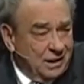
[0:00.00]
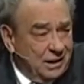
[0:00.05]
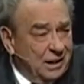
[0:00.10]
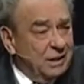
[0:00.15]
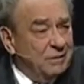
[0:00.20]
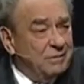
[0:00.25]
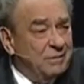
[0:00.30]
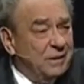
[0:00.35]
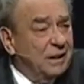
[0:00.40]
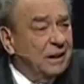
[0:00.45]
and
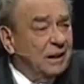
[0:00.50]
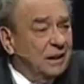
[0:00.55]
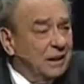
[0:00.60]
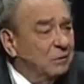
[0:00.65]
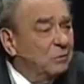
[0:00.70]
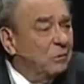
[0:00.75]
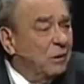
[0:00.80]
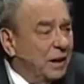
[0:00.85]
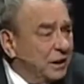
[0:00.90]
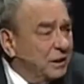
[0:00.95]

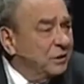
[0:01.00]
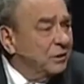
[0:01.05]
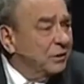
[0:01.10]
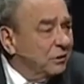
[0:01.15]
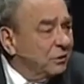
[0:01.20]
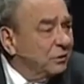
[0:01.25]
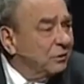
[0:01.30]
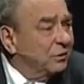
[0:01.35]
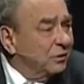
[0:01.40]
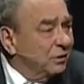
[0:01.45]
infinitely
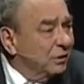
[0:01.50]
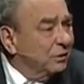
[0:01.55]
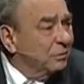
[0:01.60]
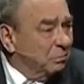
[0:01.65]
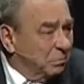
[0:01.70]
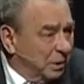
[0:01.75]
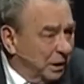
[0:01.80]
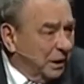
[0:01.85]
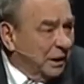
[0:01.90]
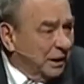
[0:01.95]
righteous
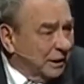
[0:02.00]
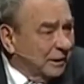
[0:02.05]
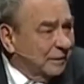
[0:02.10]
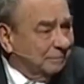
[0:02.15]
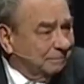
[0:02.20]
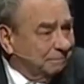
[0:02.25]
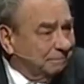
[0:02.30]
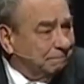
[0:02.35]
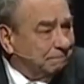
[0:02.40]
being